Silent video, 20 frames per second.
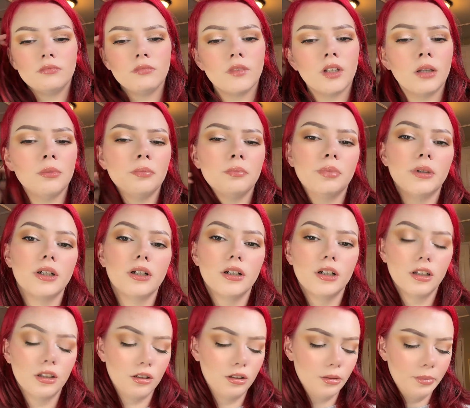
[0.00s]
I'm going to put on a
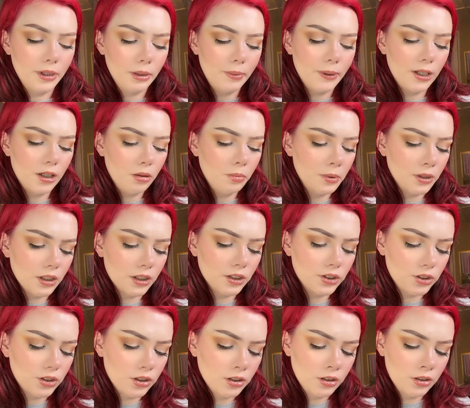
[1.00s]
little bit of powder
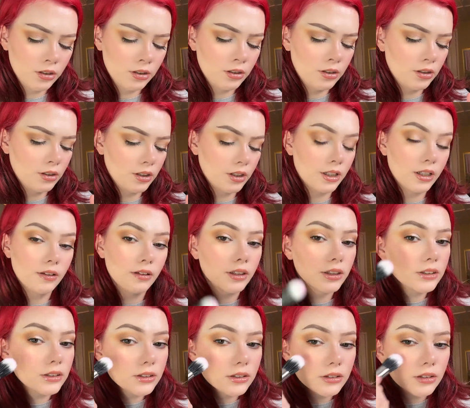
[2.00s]
blush. Again,
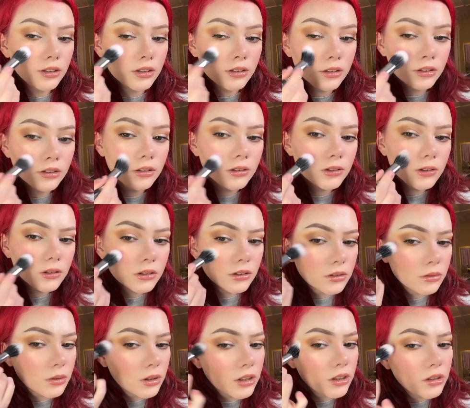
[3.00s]
this is just
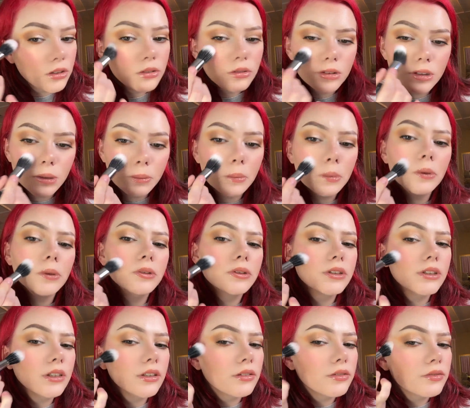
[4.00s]
what I do, simple
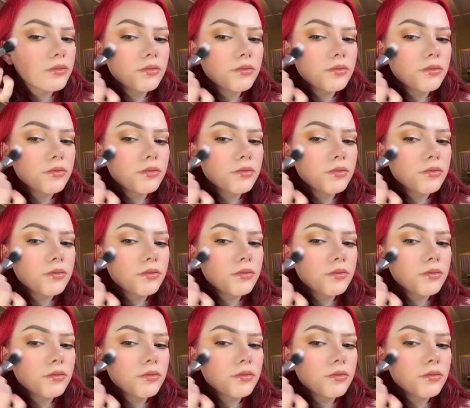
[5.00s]
stuff.